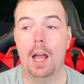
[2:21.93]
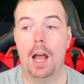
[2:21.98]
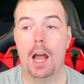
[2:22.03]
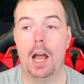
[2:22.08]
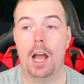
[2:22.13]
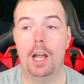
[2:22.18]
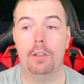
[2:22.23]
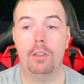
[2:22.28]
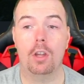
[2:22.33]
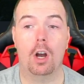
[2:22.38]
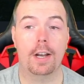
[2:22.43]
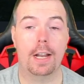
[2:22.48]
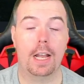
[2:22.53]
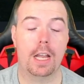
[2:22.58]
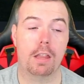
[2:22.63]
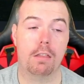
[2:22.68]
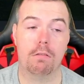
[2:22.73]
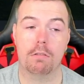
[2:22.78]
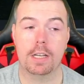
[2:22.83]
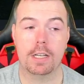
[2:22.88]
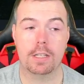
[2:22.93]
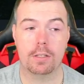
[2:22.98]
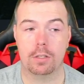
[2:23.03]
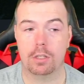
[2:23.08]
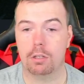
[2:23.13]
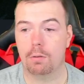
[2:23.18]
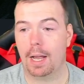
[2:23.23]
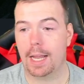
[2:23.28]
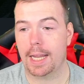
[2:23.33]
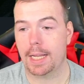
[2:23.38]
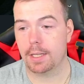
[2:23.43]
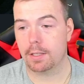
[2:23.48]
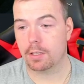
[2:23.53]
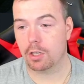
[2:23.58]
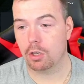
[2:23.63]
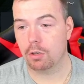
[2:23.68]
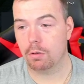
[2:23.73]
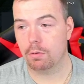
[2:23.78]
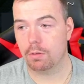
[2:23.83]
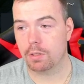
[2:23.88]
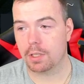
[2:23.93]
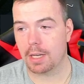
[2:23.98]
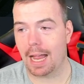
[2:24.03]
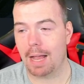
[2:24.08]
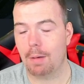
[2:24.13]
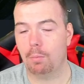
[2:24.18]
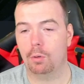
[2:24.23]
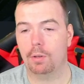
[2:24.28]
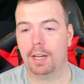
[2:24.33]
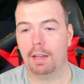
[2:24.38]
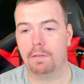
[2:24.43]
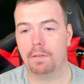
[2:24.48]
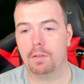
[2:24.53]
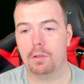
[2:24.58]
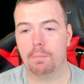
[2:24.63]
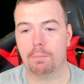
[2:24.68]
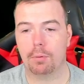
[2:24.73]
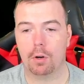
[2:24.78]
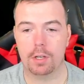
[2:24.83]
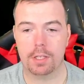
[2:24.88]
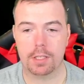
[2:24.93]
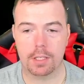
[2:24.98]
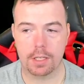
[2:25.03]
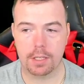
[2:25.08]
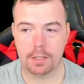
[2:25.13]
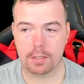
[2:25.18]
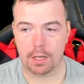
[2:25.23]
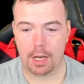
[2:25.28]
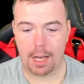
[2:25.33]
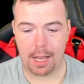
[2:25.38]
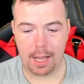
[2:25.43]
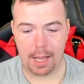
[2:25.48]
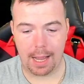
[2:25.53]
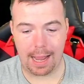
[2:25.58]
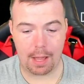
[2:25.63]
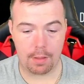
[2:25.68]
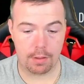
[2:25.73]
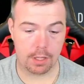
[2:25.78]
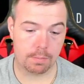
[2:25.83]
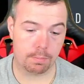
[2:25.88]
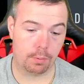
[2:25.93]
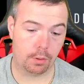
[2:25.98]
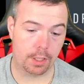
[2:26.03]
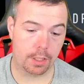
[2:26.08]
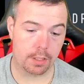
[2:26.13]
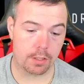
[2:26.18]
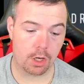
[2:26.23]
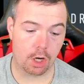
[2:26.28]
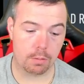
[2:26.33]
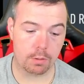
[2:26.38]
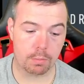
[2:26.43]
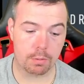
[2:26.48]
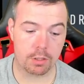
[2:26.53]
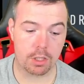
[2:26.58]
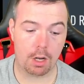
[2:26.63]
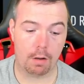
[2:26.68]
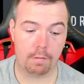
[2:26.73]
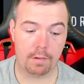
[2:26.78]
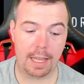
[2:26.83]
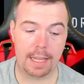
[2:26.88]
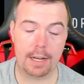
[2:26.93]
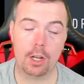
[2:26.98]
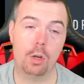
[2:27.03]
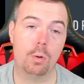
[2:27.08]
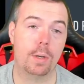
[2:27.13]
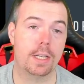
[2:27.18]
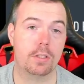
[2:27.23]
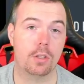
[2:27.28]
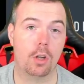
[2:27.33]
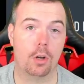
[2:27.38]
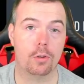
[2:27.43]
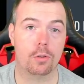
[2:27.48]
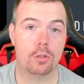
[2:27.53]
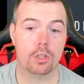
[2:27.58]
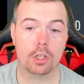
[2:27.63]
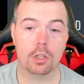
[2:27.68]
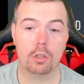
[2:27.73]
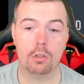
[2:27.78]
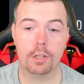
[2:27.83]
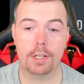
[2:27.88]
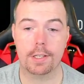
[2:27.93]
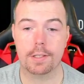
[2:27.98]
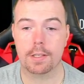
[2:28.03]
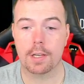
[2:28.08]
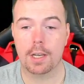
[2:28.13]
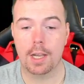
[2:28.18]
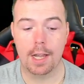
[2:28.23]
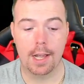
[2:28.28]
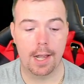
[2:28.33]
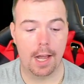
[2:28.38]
983s and 282s, and we'll get through the prices at this point in time. So we start with Leno, he's 900 coins.